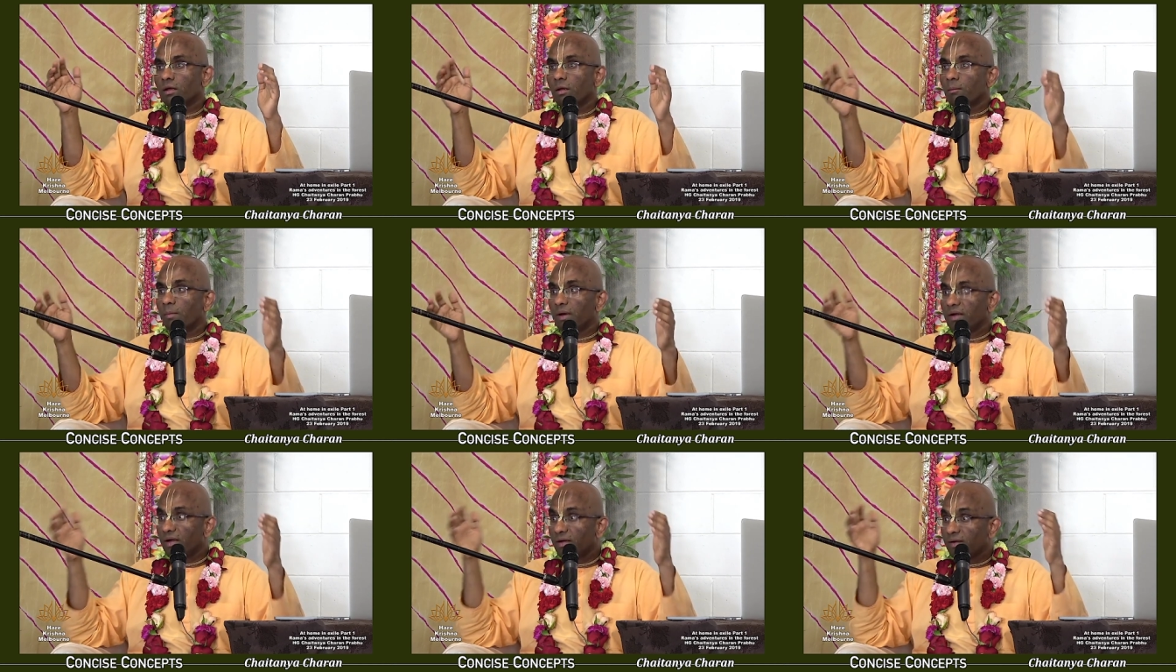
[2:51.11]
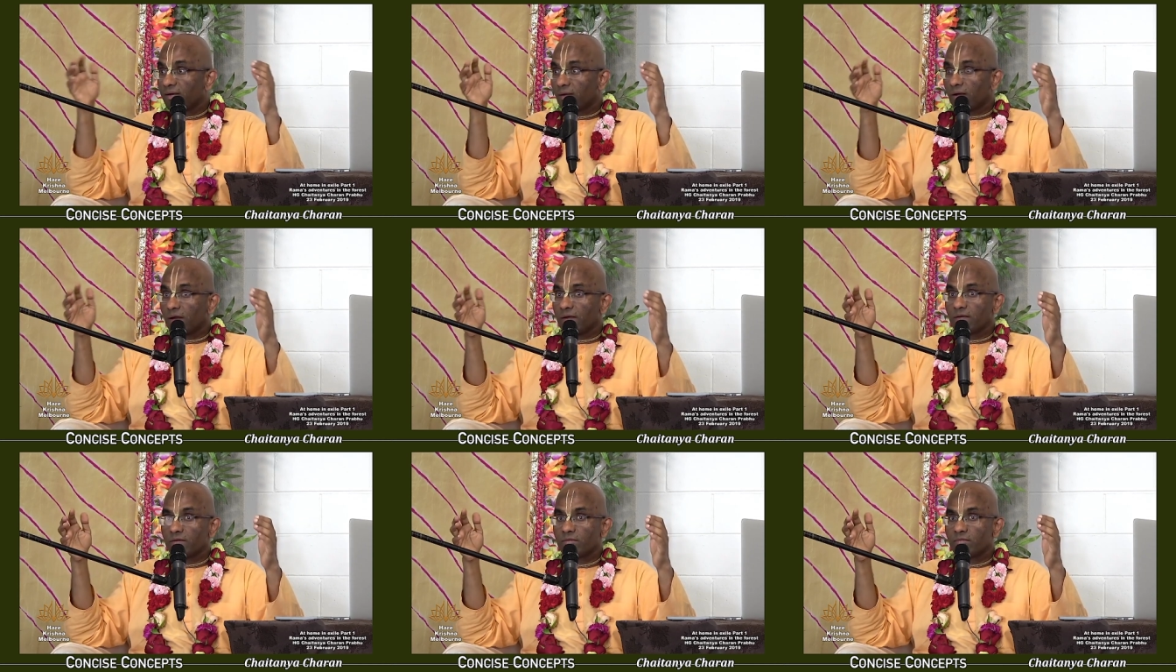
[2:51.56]
but it
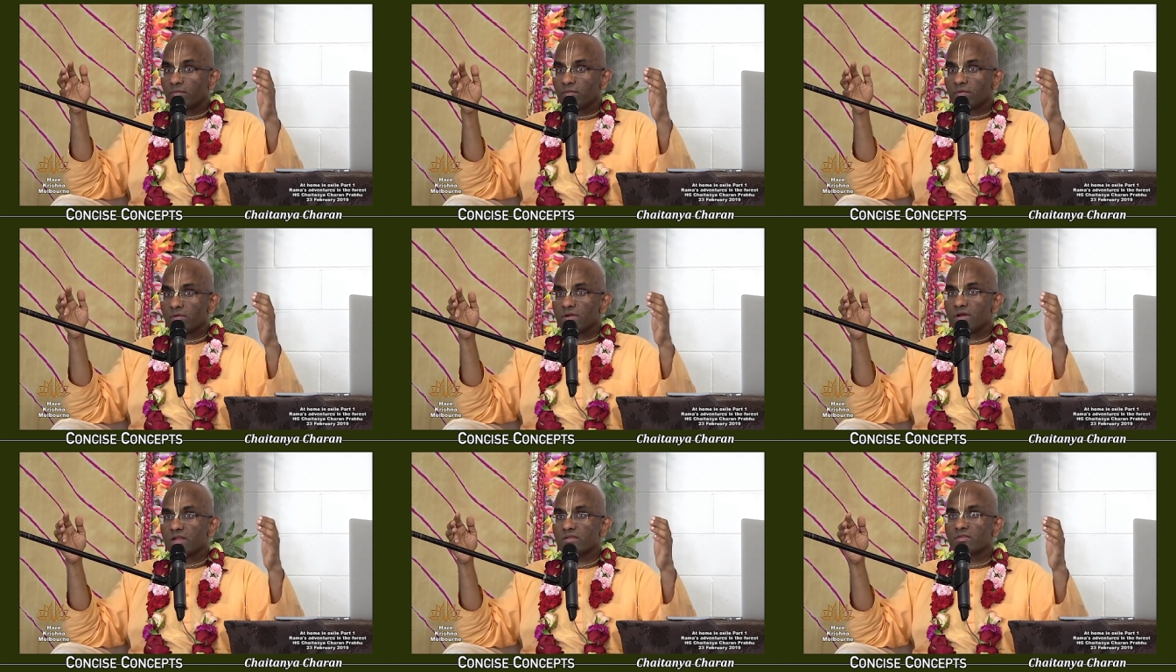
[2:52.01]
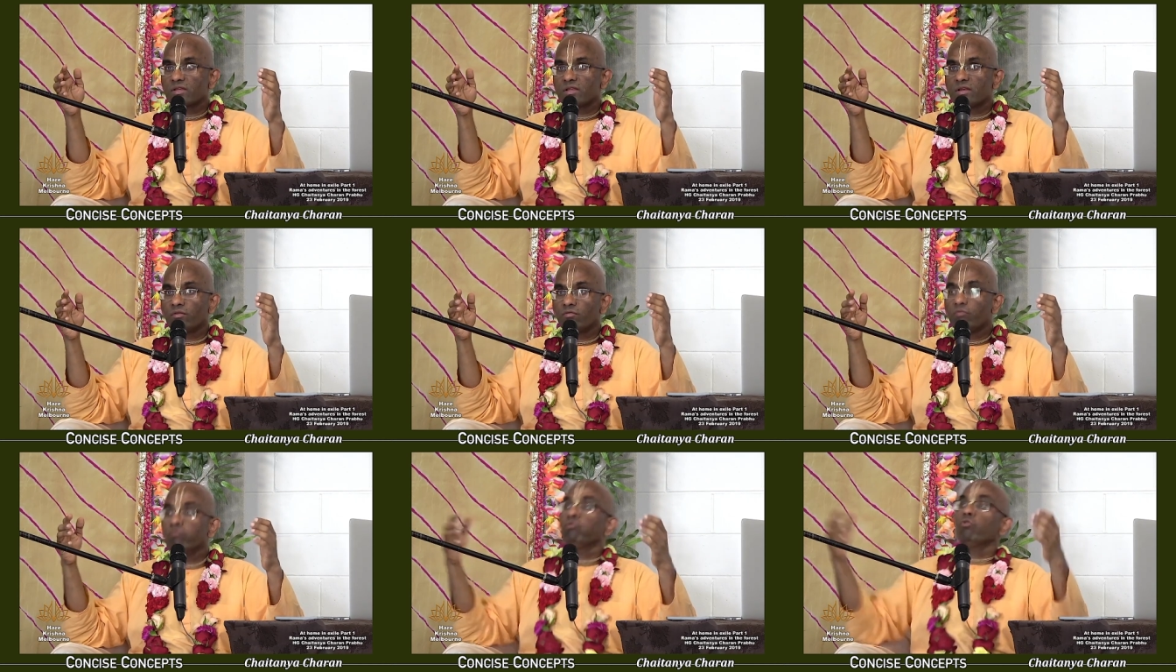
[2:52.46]
in
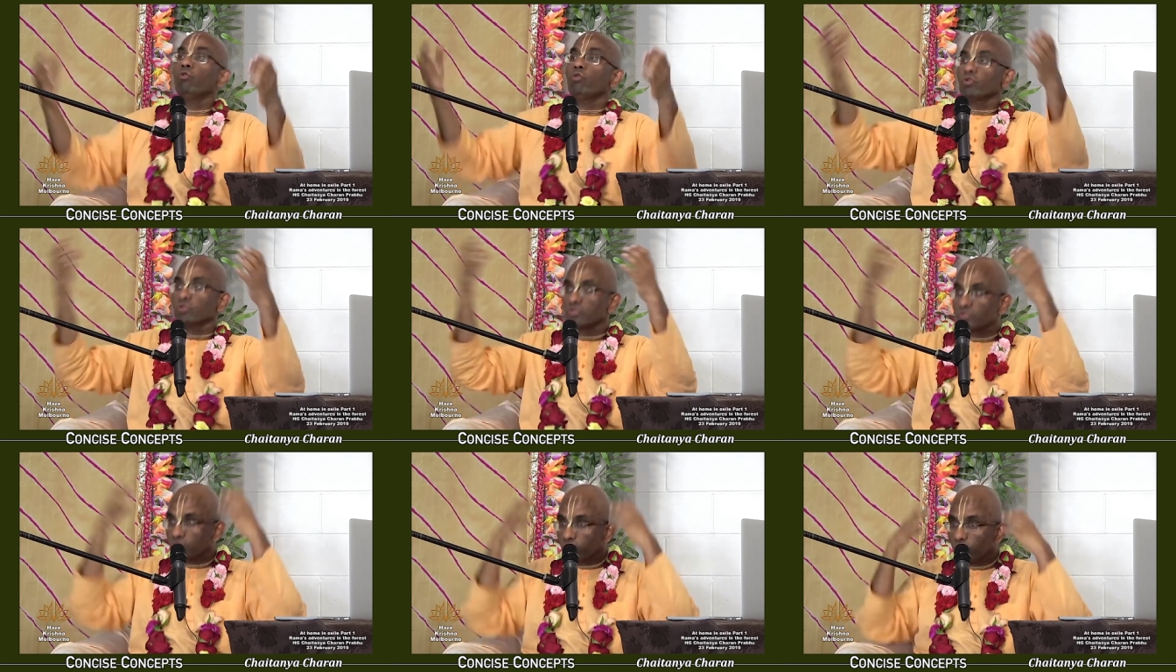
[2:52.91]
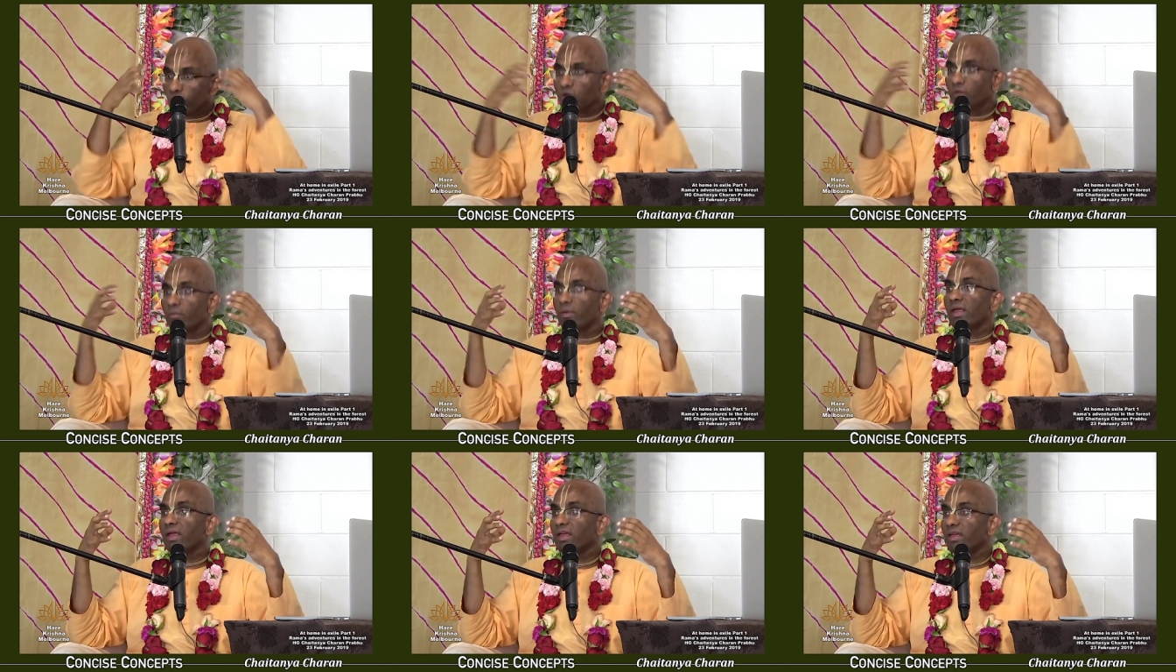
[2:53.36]
a
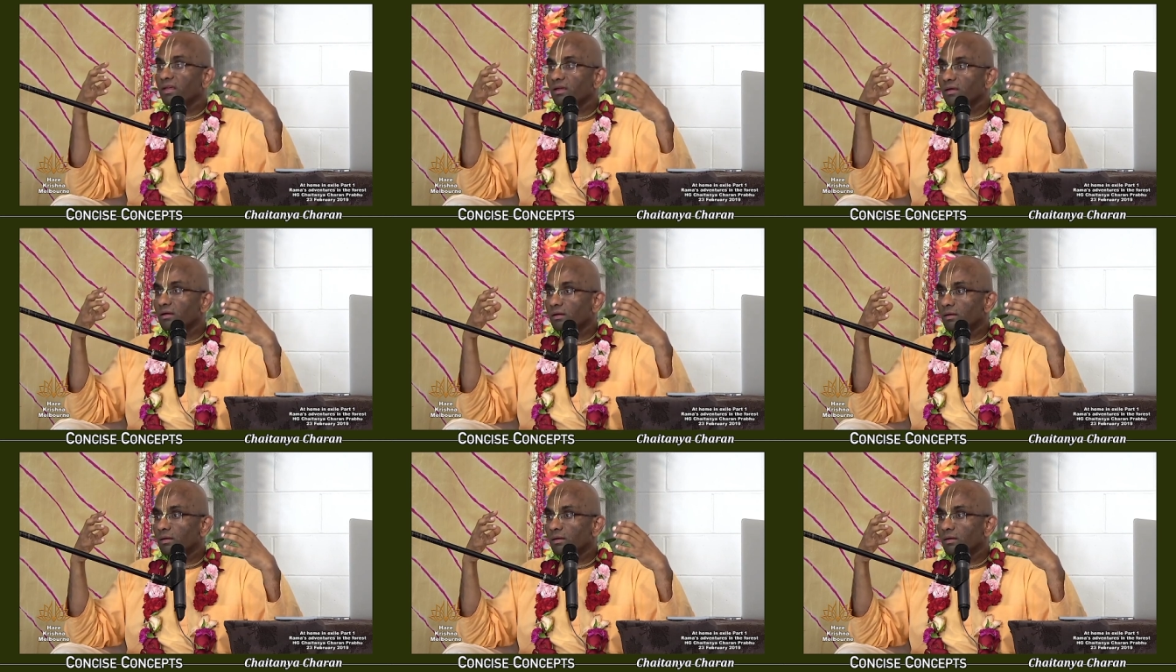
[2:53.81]
forceful way